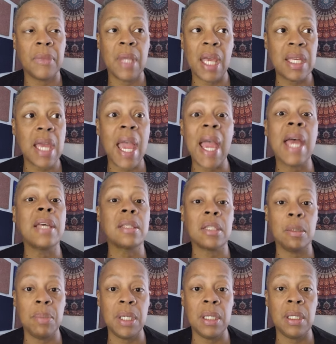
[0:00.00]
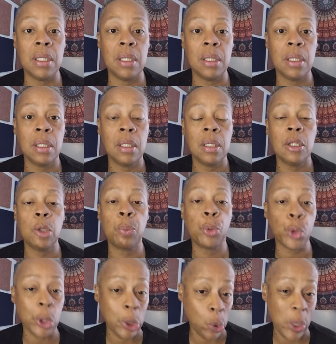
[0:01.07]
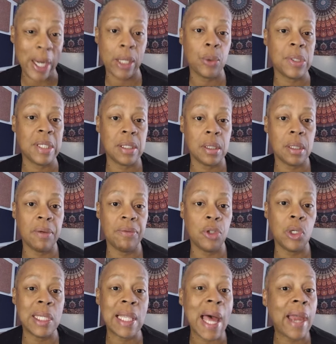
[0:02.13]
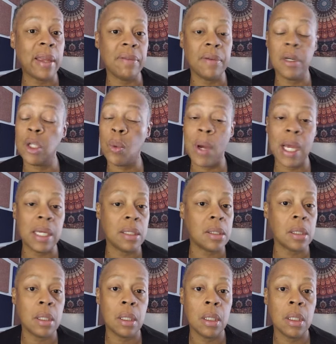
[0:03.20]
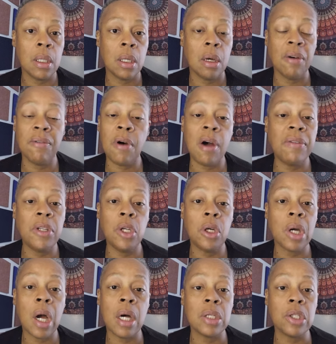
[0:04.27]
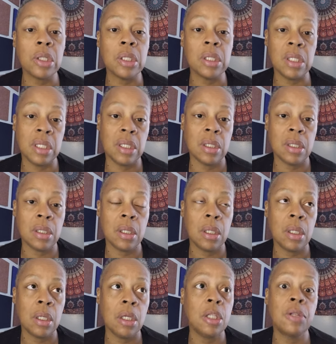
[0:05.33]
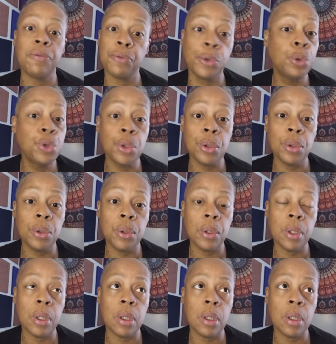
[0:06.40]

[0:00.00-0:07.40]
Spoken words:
that has to be the prerequisite of your life. Otherwise, evolving your consciousness is fruitful,